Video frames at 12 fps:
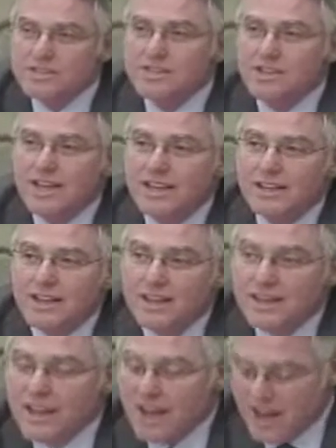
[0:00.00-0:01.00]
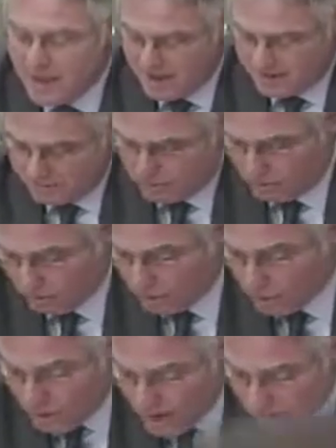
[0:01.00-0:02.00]
This bill will certainly,
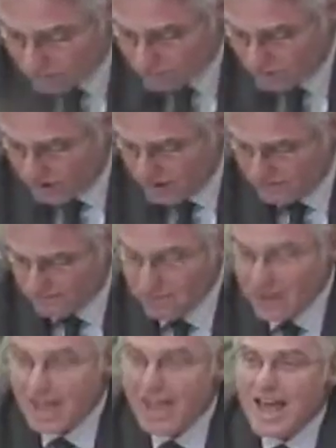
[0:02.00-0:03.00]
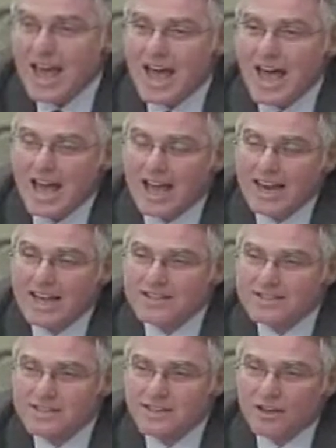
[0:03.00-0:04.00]
in our view,
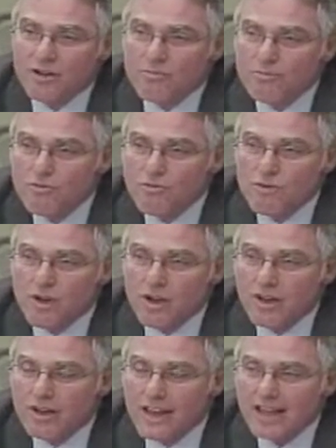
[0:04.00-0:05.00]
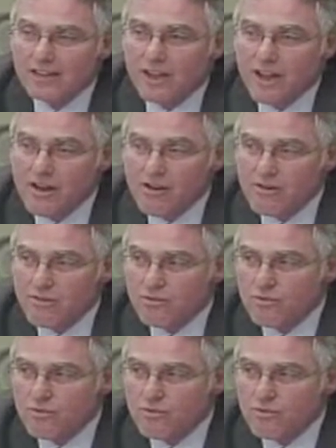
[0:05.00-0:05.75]
slow down